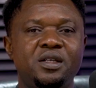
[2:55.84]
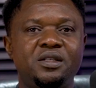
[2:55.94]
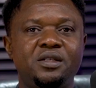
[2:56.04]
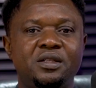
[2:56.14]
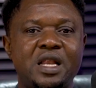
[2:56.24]
the
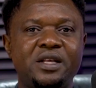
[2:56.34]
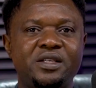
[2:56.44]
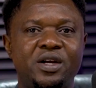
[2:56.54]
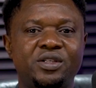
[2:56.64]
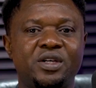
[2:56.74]

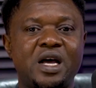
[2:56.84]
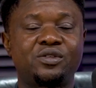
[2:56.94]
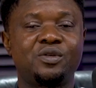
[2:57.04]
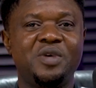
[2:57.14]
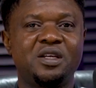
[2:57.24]
light direction
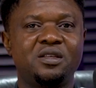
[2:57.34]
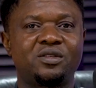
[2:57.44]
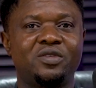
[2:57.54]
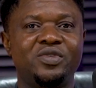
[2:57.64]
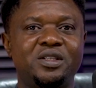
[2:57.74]
has to make
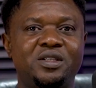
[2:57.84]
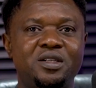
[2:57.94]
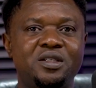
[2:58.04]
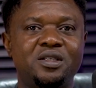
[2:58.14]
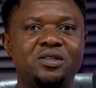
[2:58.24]
this stuff a
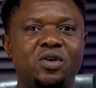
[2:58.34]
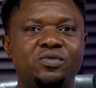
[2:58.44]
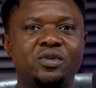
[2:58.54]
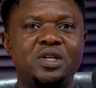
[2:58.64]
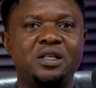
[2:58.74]
3d
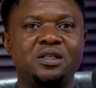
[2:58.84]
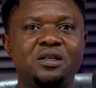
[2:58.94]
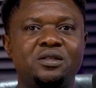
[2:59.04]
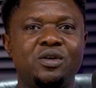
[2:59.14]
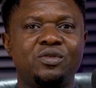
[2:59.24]
stuff so that
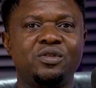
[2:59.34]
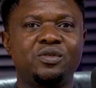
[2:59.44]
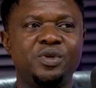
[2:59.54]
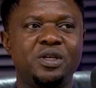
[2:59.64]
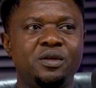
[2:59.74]
it's not going
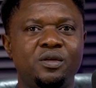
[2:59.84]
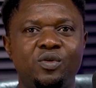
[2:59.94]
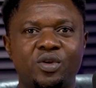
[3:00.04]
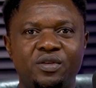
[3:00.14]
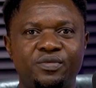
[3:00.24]
to be
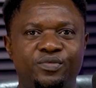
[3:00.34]
looking